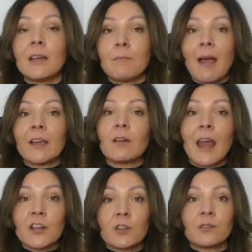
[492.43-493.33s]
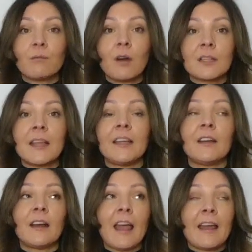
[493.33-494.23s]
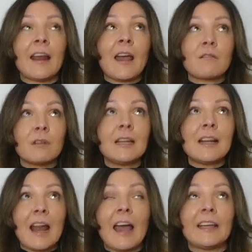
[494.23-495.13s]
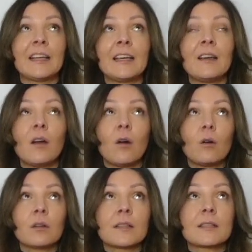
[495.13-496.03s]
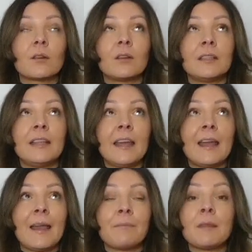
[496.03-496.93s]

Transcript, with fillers: my collection towards the year and I really like also the